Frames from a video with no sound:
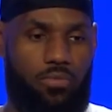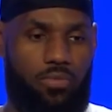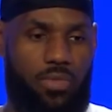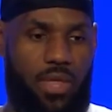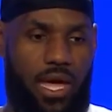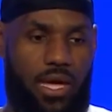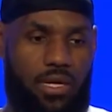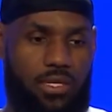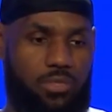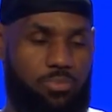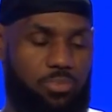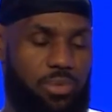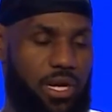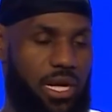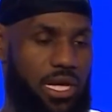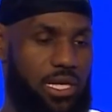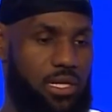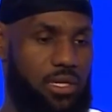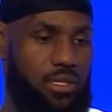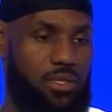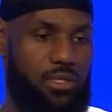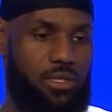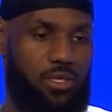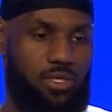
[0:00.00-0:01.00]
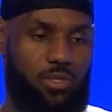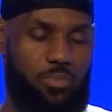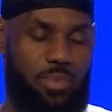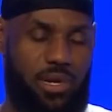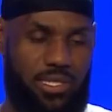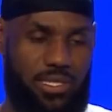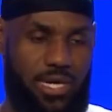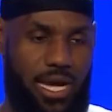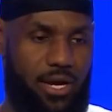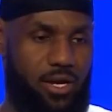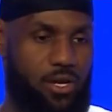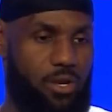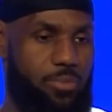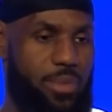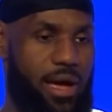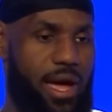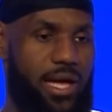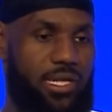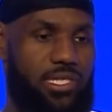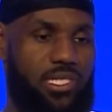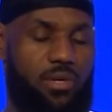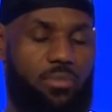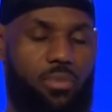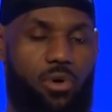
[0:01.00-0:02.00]
that's playing, you know, spectacular
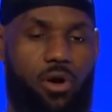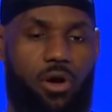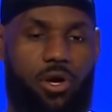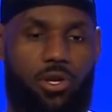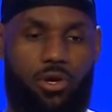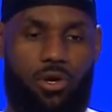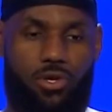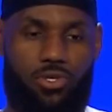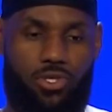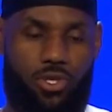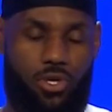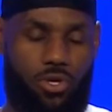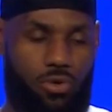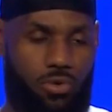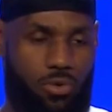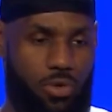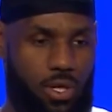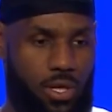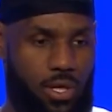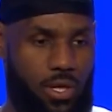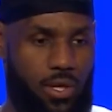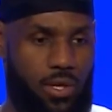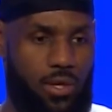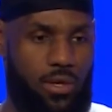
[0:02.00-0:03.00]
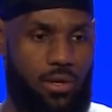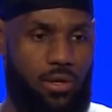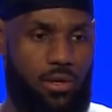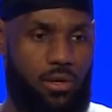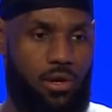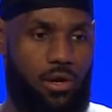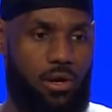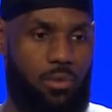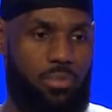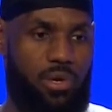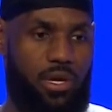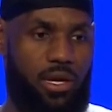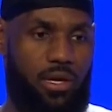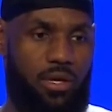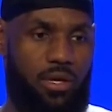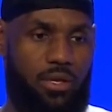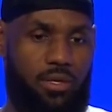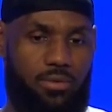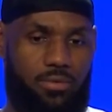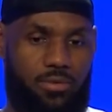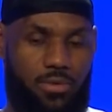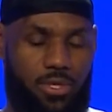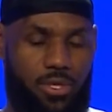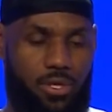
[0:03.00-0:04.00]
basketball and also, you know, are
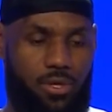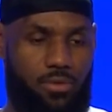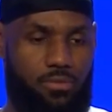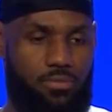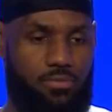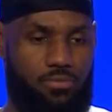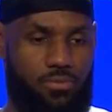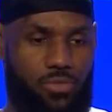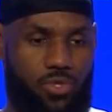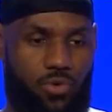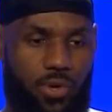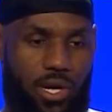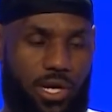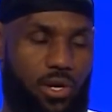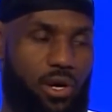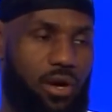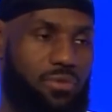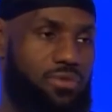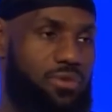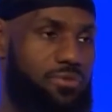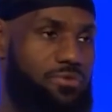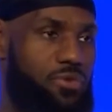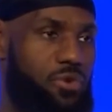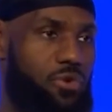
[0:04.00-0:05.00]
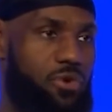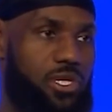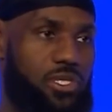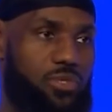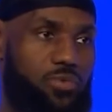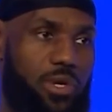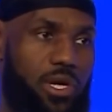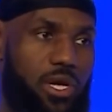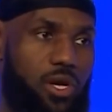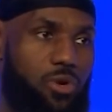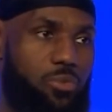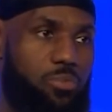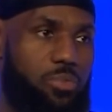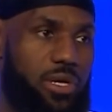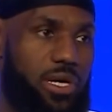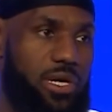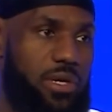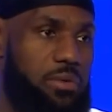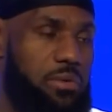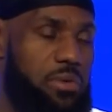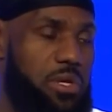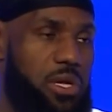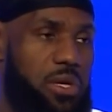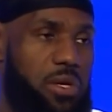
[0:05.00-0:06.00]
being, you know, great off the floor as well.
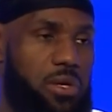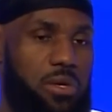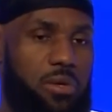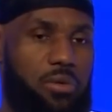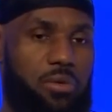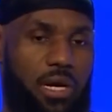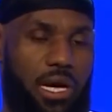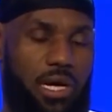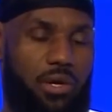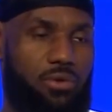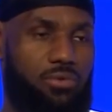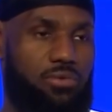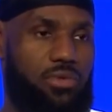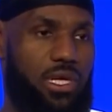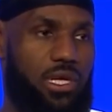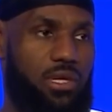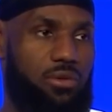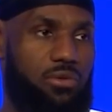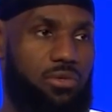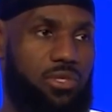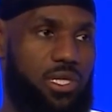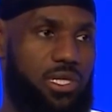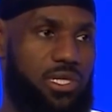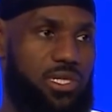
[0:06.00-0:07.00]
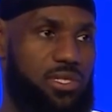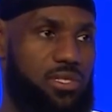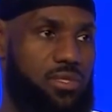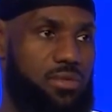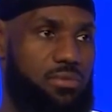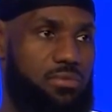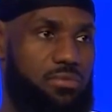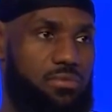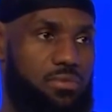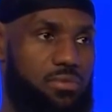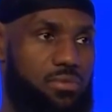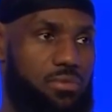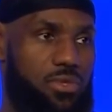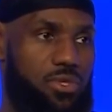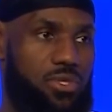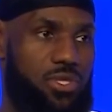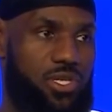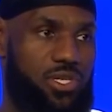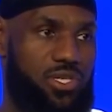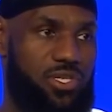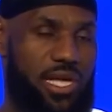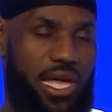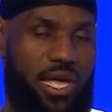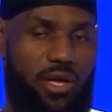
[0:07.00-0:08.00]
But I don't think you just
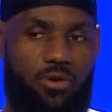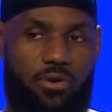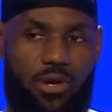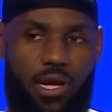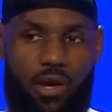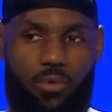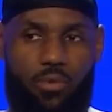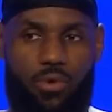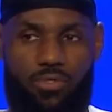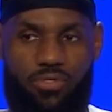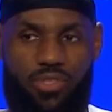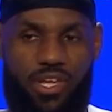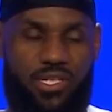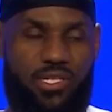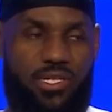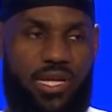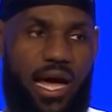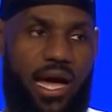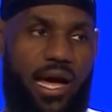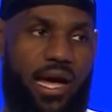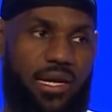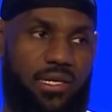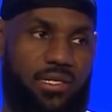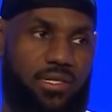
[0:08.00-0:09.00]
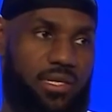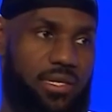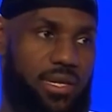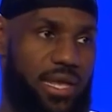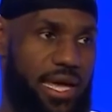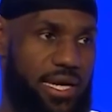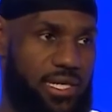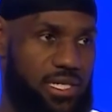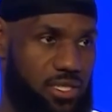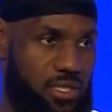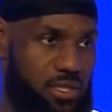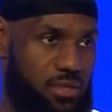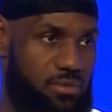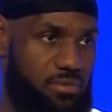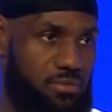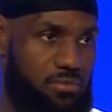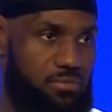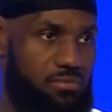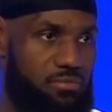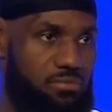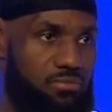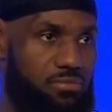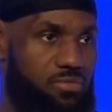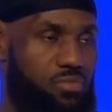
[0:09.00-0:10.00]
say, okay, well, this guy is the next
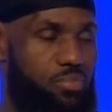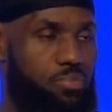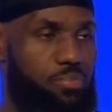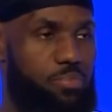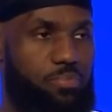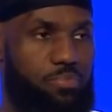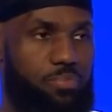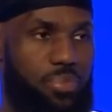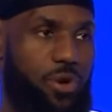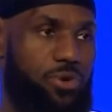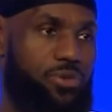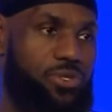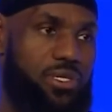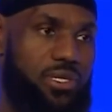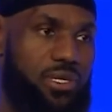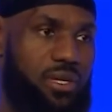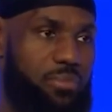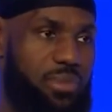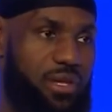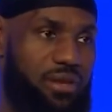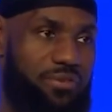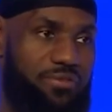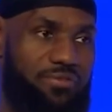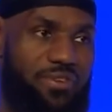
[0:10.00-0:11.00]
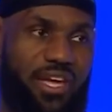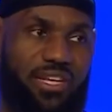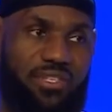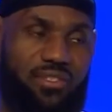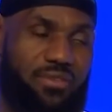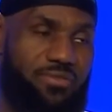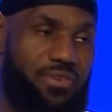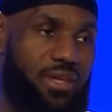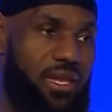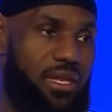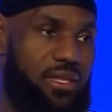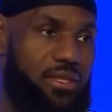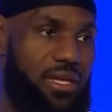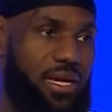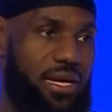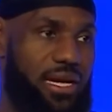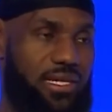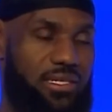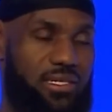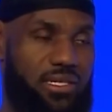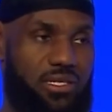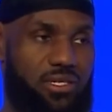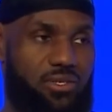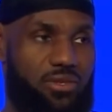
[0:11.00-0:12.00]
person to be the face of anything.
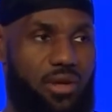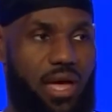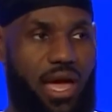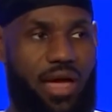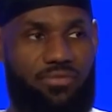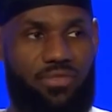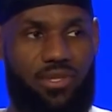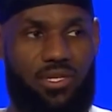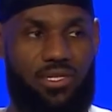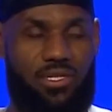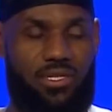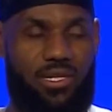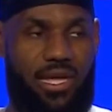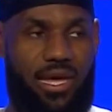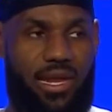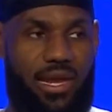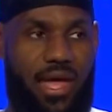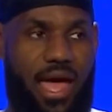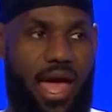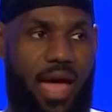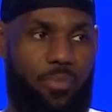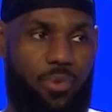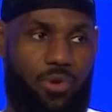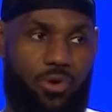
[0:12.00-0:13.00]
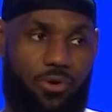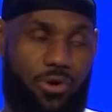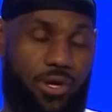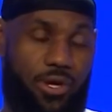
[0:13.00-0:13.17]
You have to just let it happen